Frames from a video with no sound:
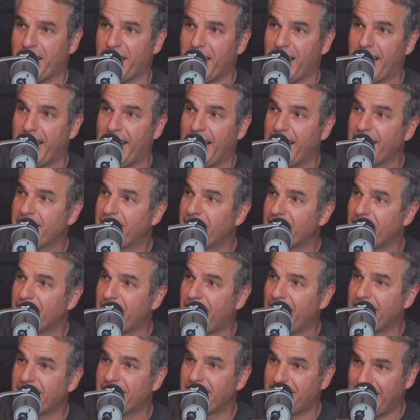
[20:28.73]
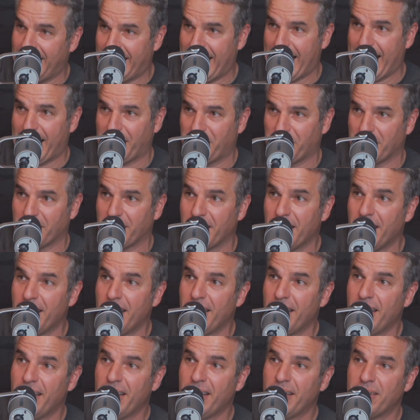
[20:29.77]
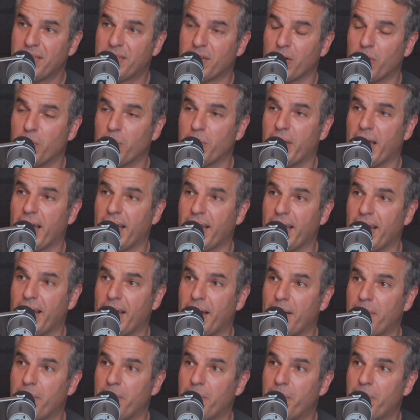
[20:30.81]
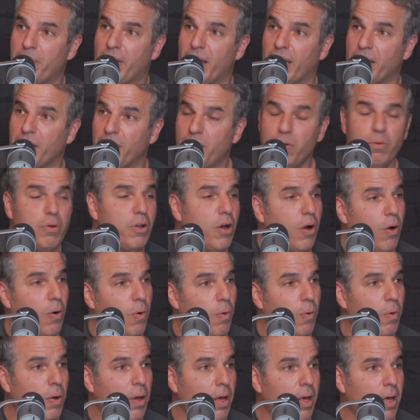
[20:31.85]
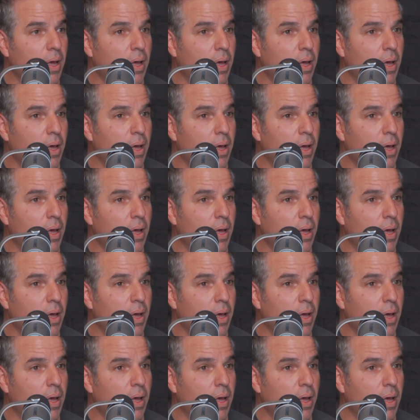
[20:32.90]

That I had to I had to take action, so that um, that you know